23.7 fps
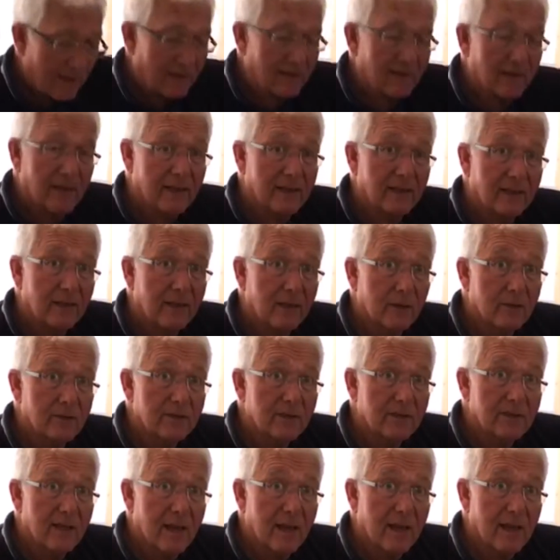lightly
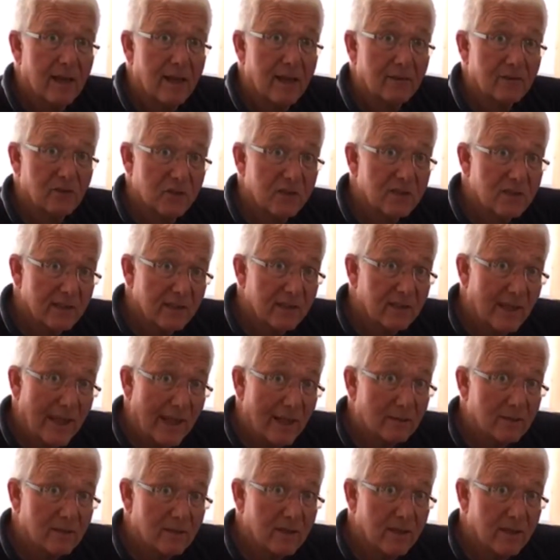coated just the
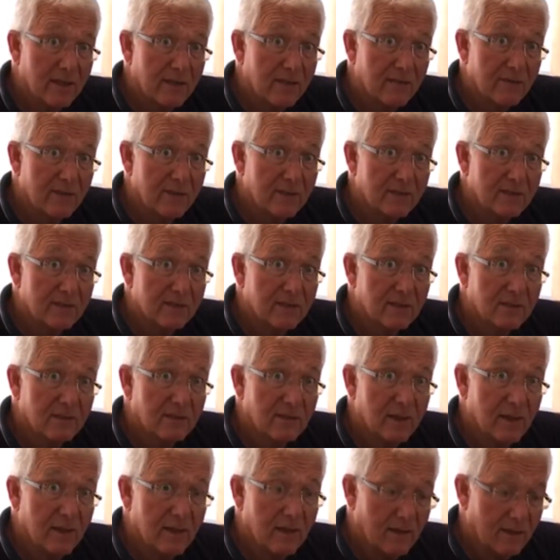outside of this
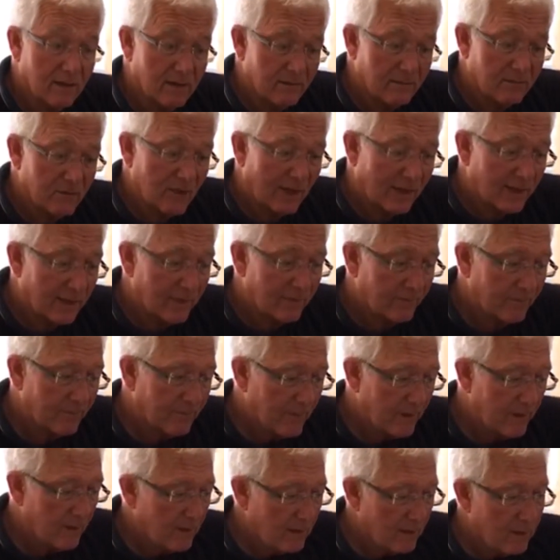jacket.
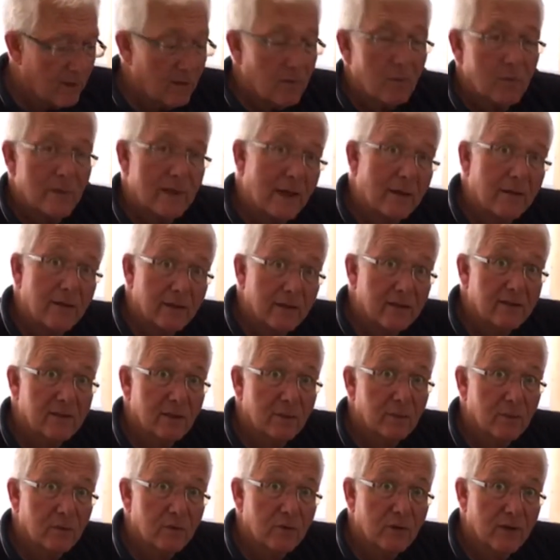We're now going to
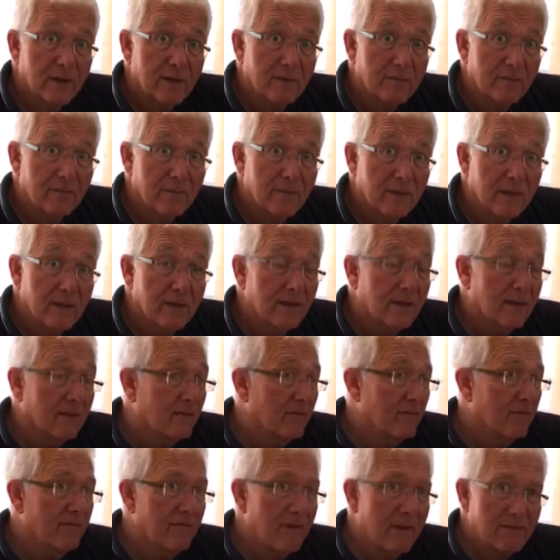tumble dry.
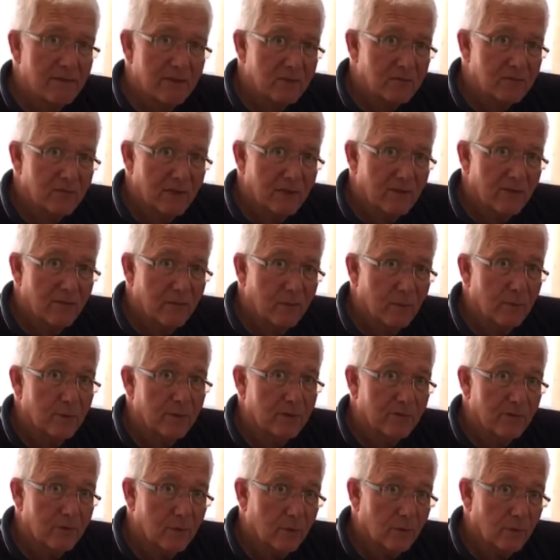Very straightforward,
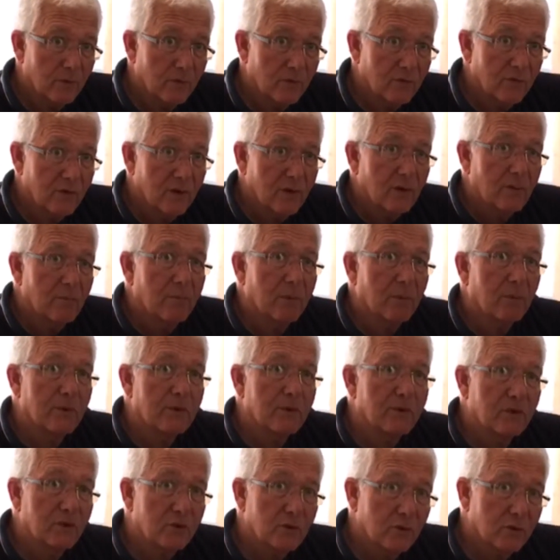of course, but we
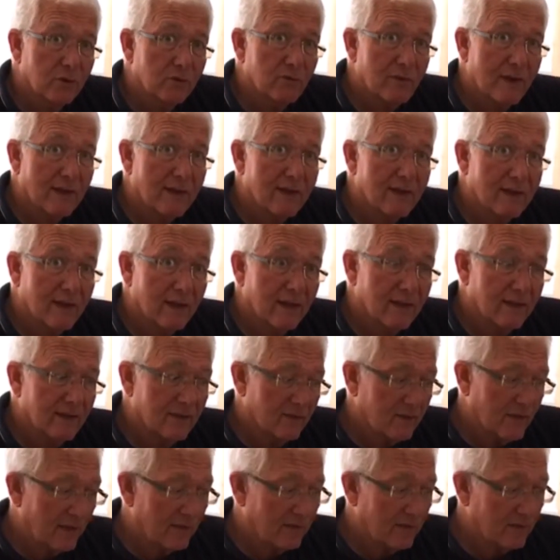should
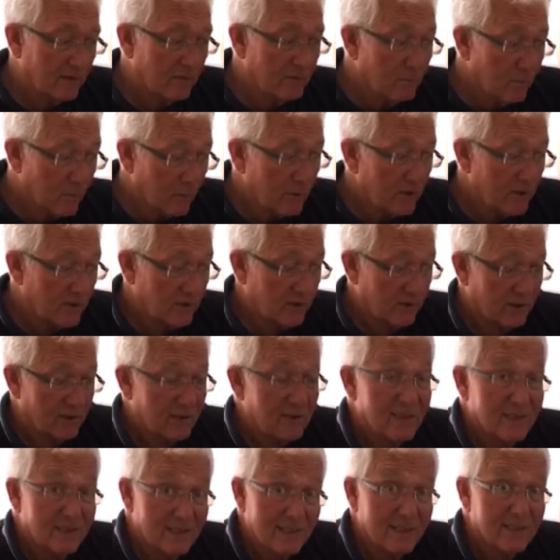recognise that there's moisture
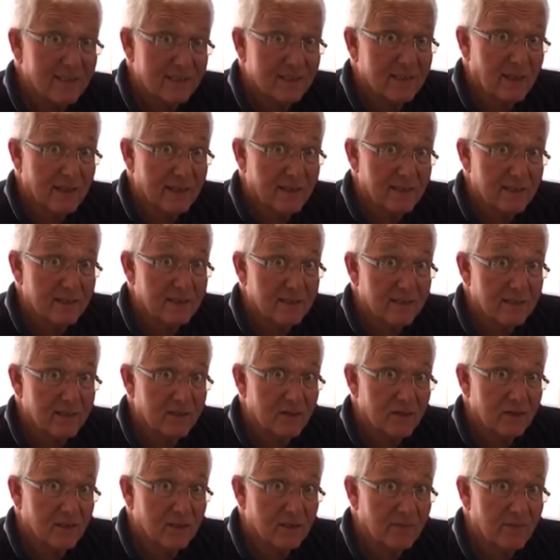still inside this
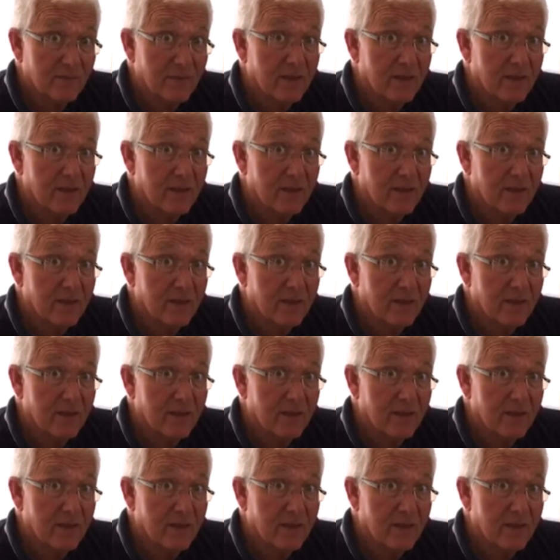t-shirt.